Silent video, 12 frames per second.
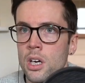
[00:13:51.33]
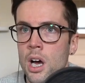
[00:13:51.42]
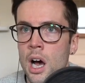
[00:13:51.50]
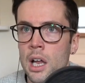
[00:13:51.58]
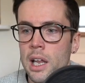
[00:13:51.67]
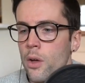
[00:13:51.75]

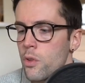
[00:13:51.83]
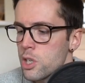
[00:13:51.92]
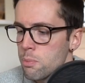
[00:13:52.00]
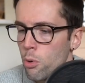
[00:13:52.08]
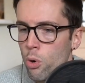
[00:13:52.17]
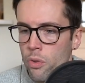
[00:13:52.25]
Uh, hmm. like on the
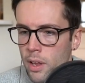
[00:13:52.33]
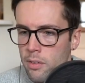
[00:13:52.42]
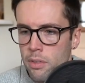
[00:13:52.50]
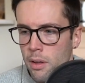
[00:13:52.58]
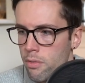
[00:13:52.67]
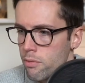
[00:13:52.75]
sport, they
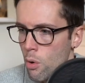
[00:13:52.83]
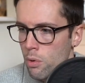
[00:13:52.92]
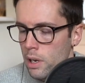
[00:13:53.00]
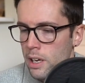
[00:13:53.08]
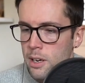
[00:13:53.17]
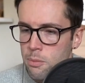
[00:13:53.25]
they've thrown
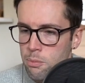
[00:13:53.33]
like